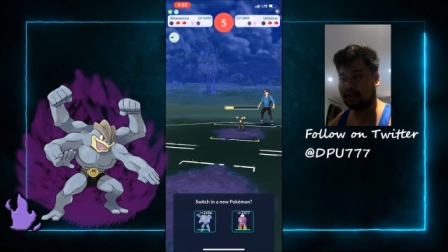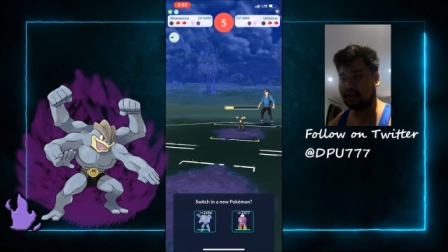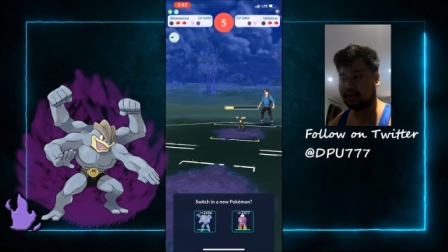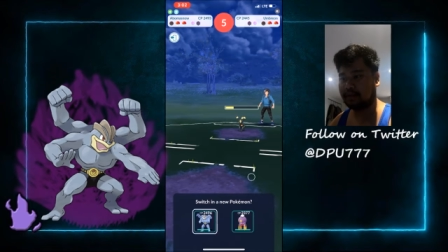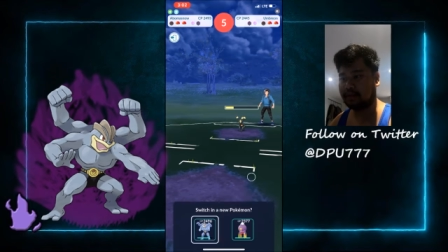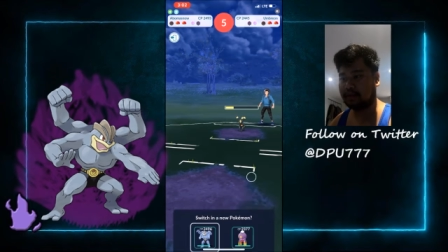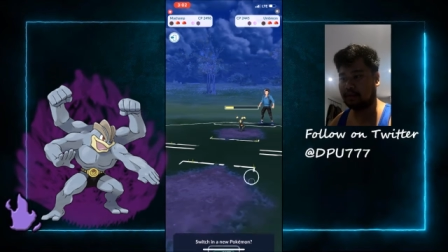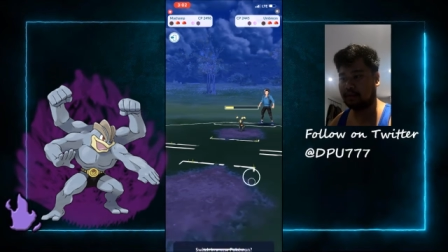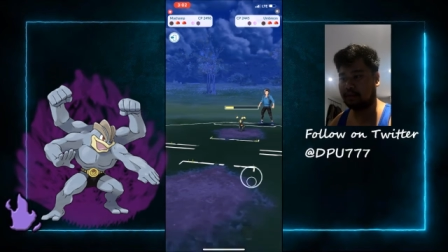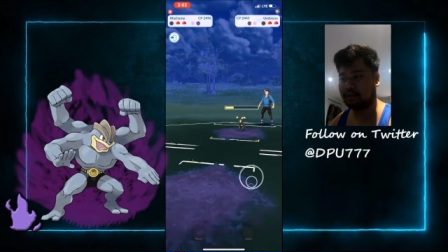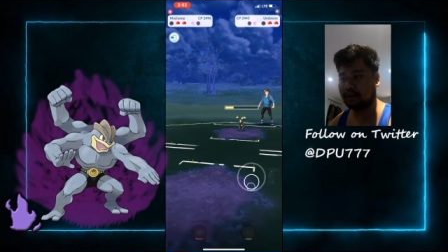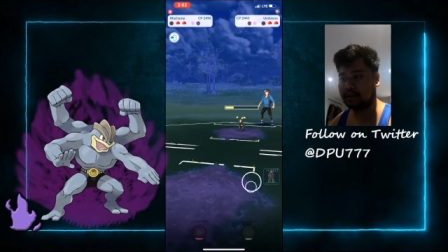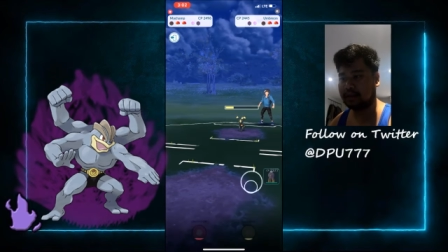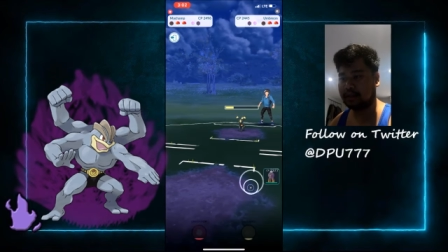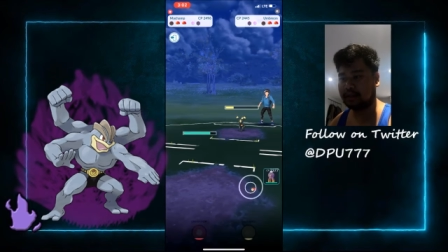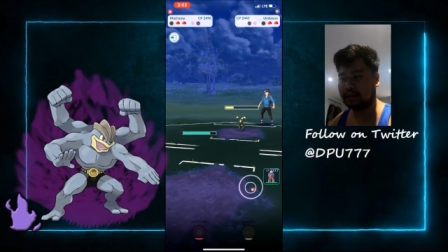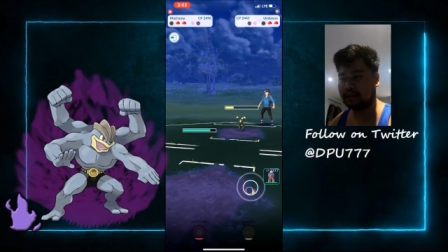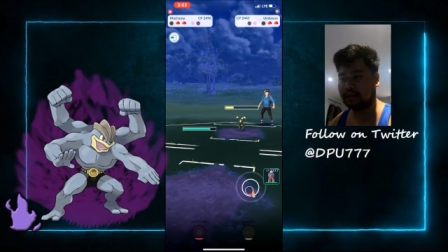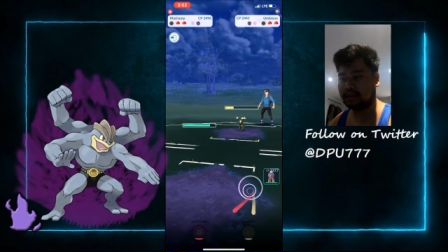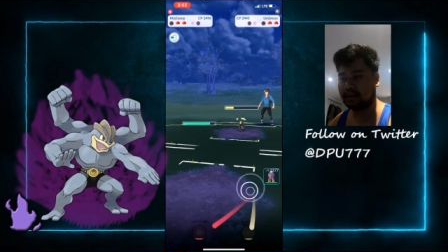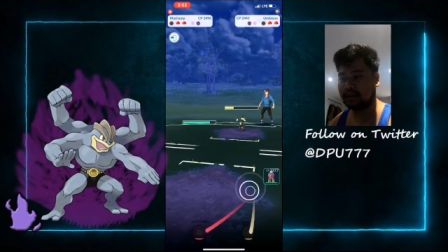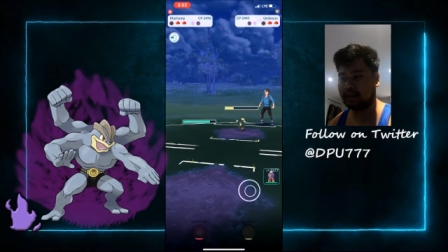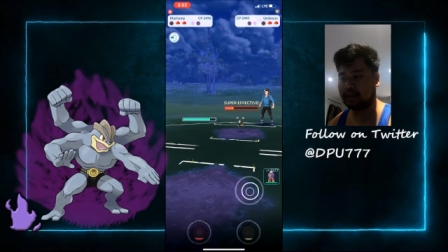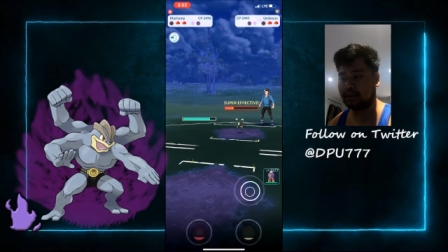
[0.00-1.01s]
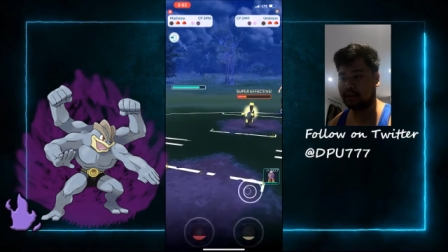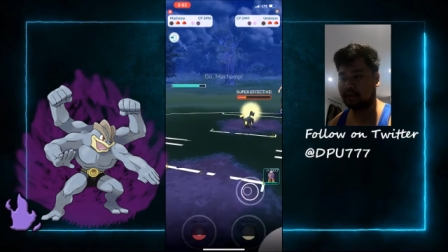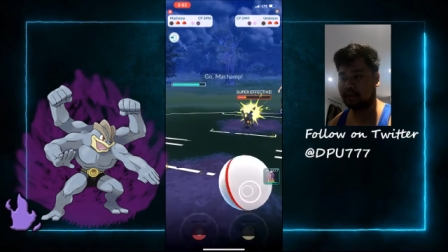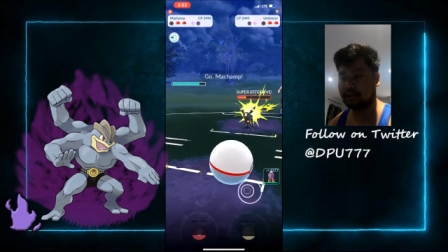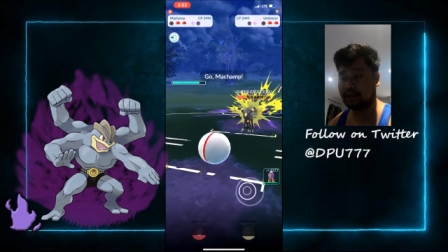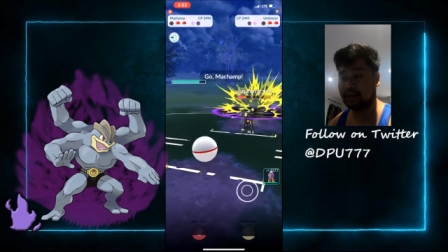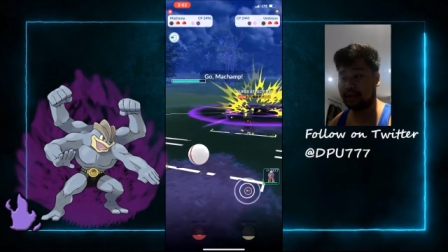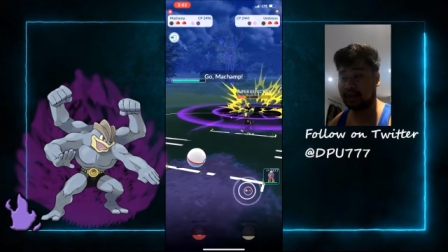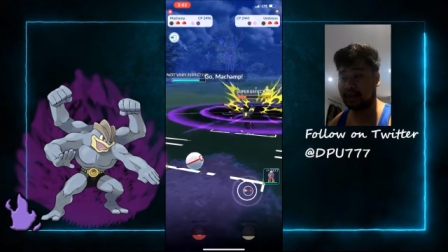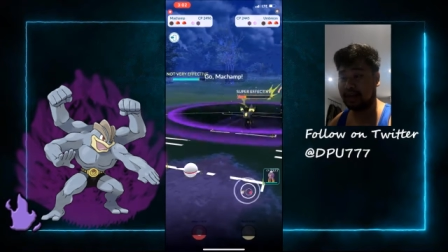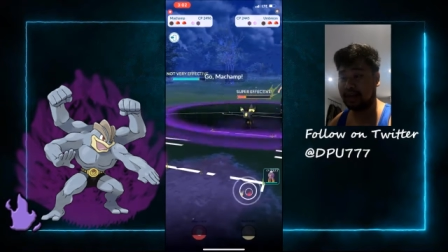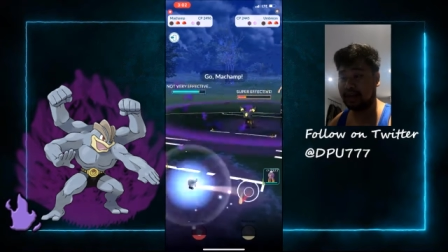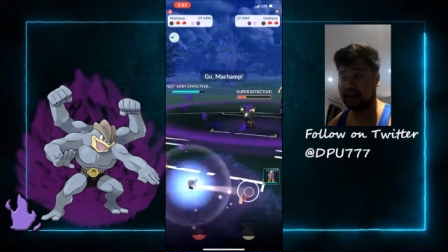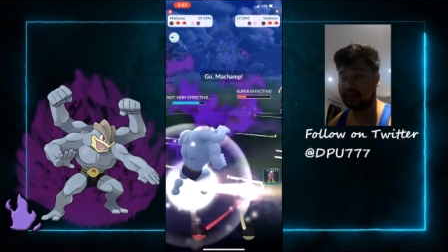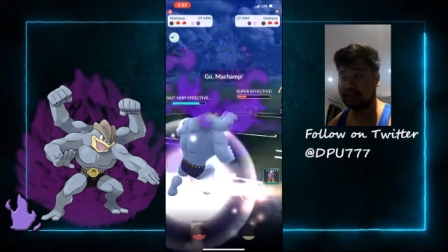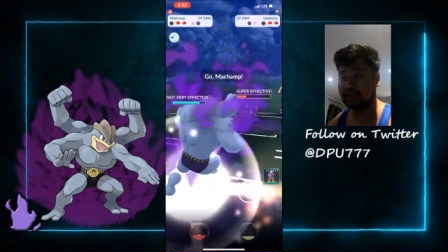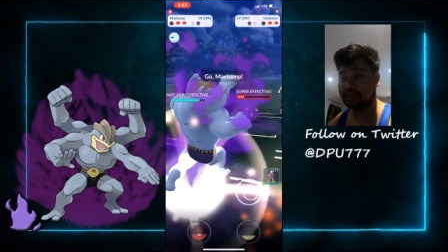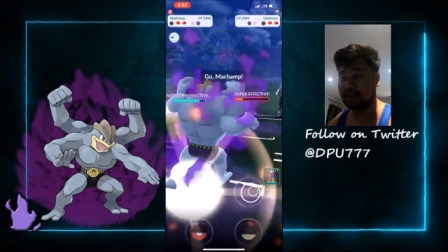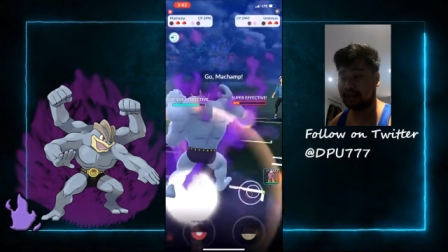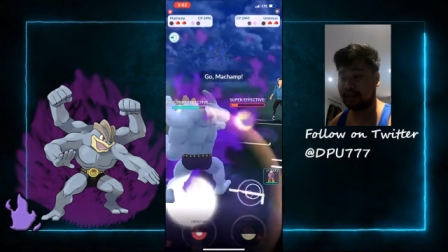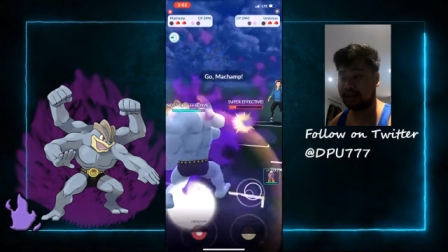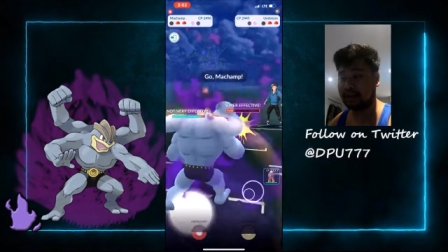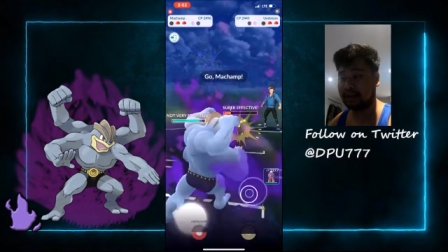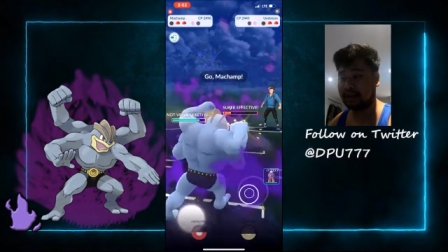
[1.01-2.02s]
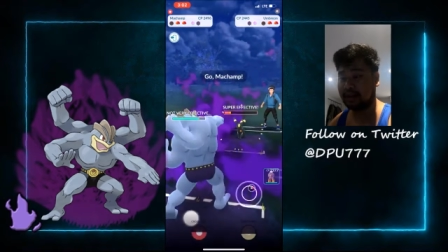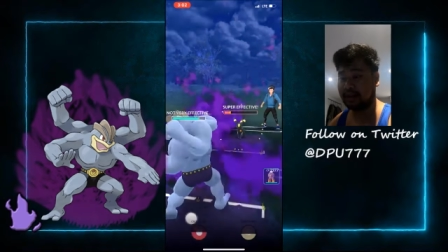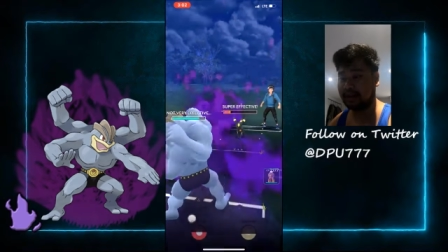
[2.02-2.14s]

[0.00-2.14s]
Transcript: so I'm really scared. It already has a,